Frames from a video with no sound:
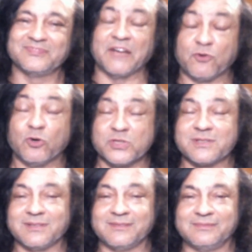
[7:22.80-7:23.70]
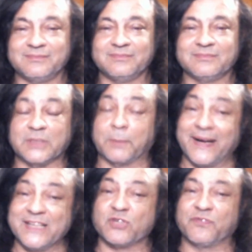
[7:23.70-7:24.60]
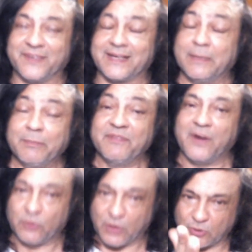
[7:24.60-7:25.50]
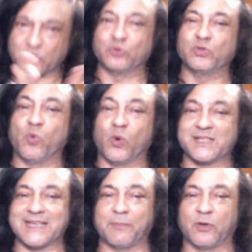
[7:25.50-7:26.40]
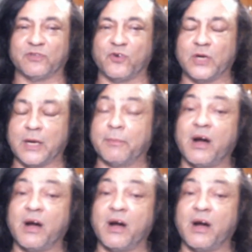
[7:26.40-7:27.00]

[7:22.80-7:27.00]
Of course, the price of it can be found out through the WhatsApp or the phone number.